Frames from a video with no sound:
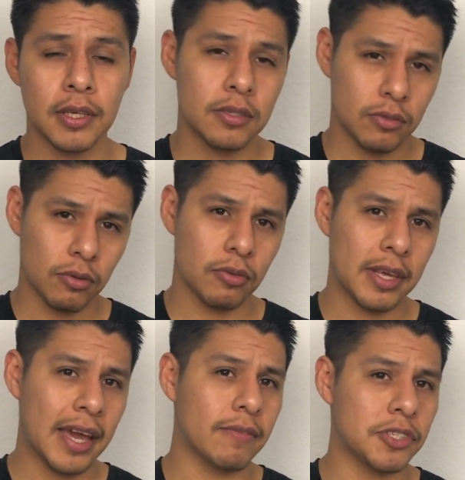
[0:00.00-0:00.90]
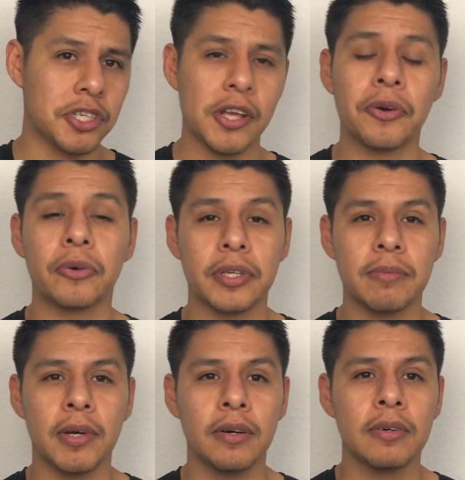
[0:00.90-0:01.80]
so they have a general
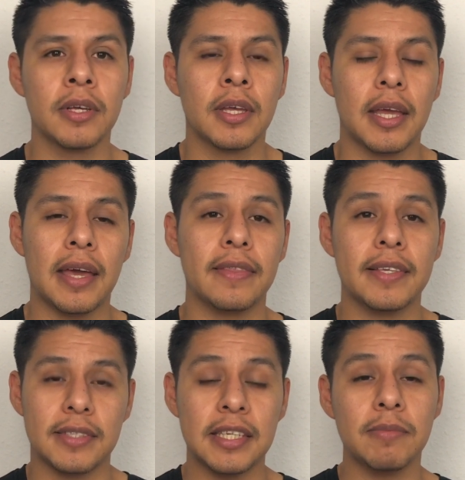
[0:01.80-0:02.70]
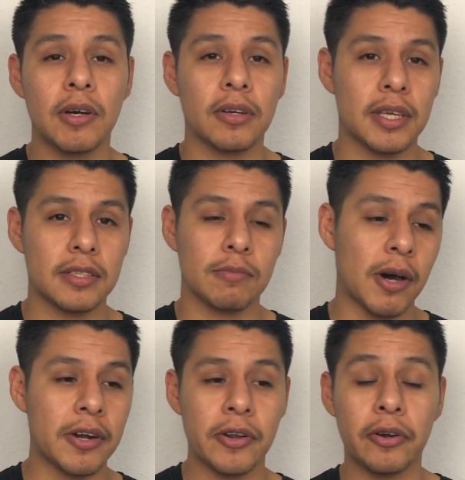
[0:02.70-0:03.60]
email, and this email gets
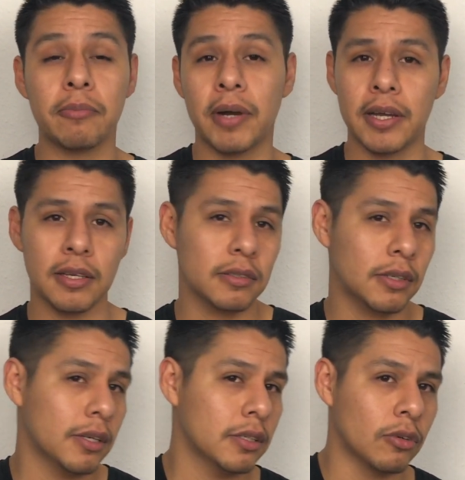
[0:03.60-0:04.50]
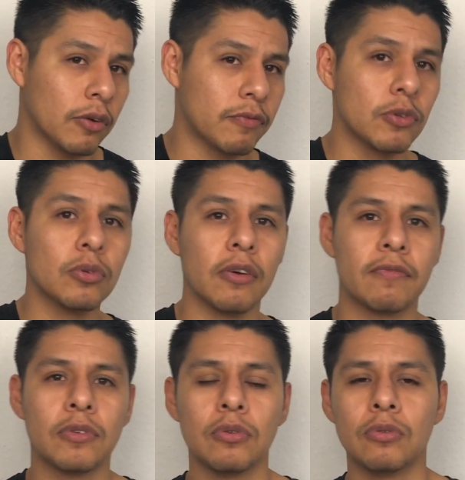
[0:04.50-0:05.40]
monitored by a
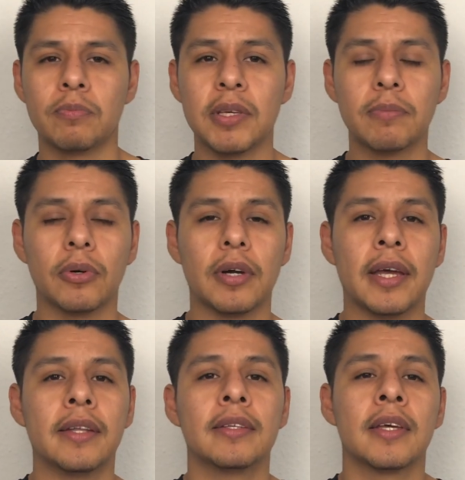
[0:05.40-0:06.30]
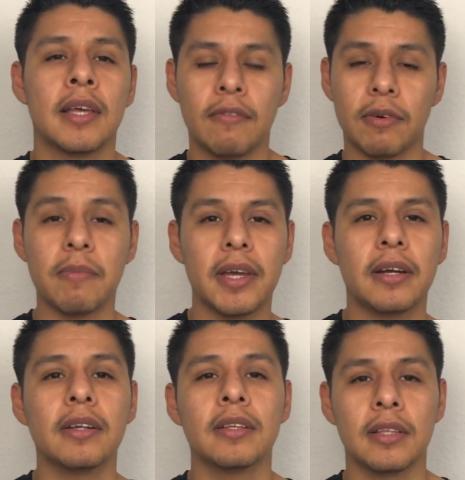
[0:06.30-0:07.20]
few people, and from
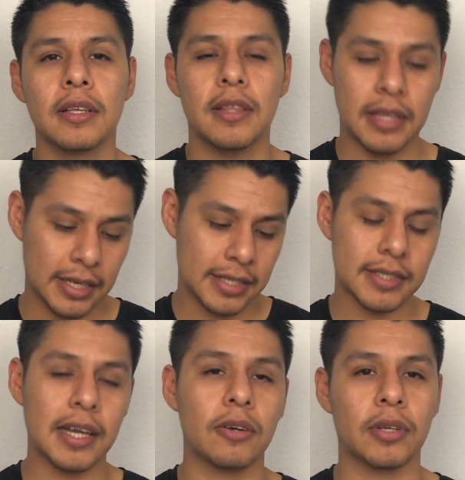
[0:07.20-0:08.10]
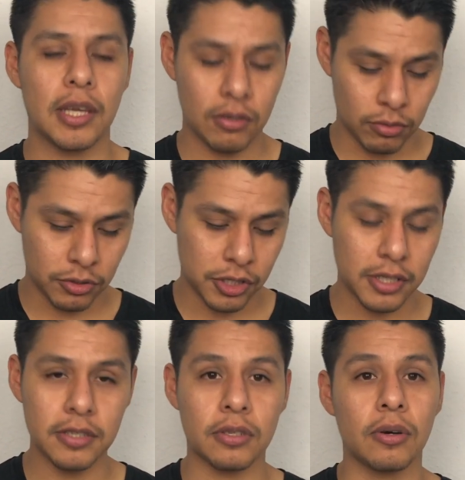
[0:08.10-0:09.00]
there they decide, okay, who
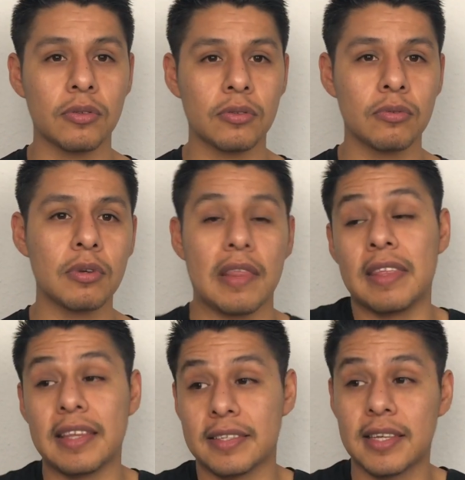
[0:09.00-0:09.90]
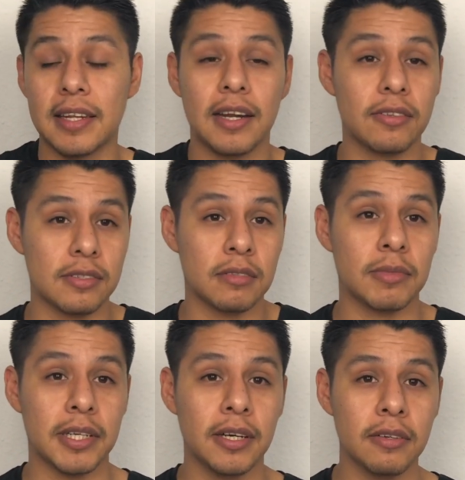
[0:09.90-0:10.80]
should this go to, and then they send it out to
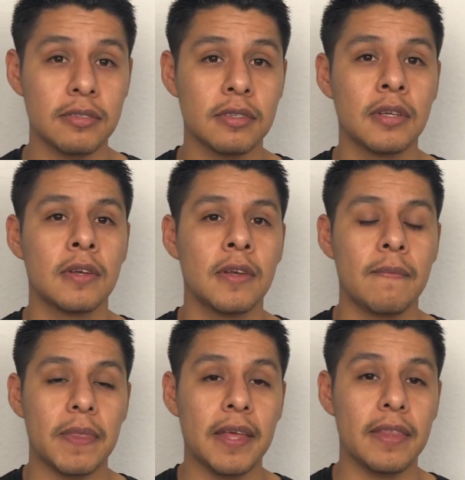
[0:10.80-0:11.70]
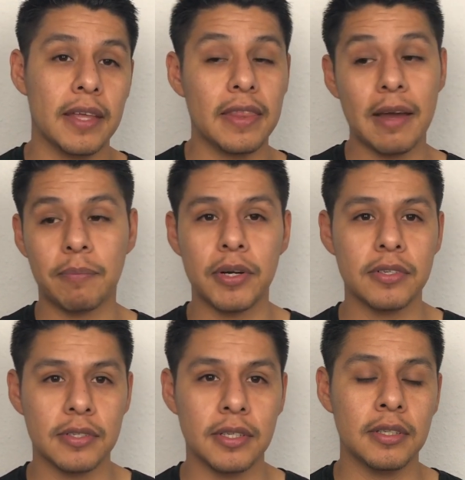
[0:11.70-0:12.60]
somebody else, and then that
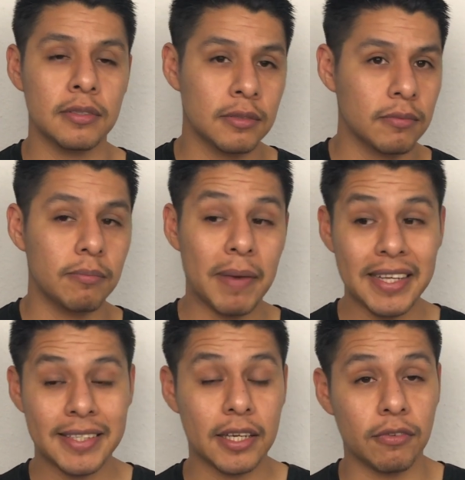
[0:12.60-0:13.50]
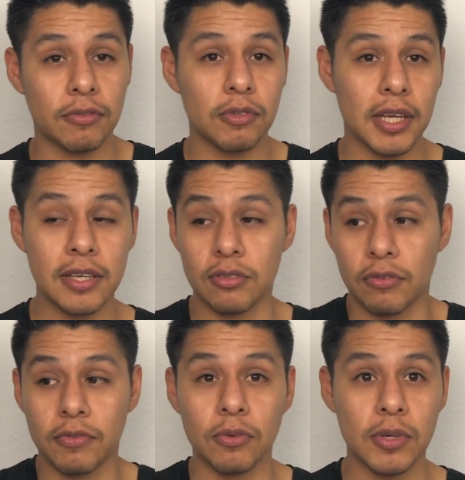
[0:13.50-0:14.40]
person might take a few days or
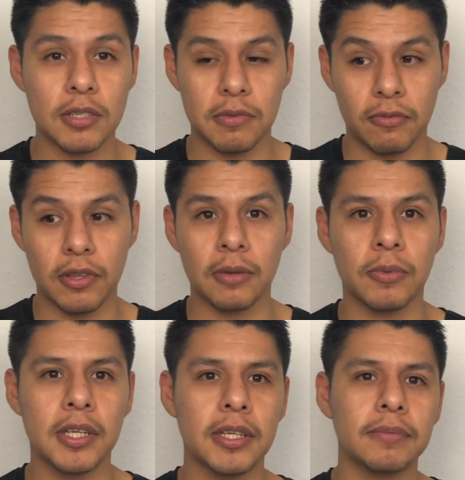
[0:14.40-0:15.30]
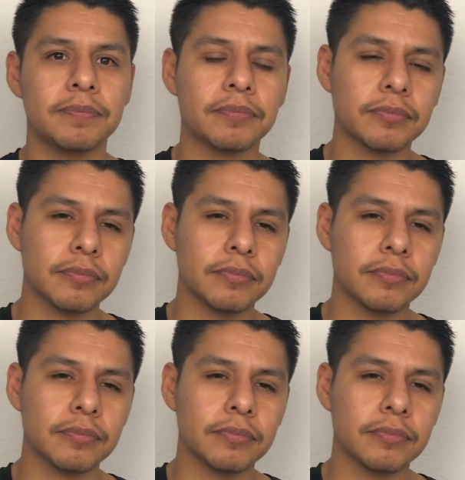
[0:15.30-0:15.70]
a few weeks before they read it.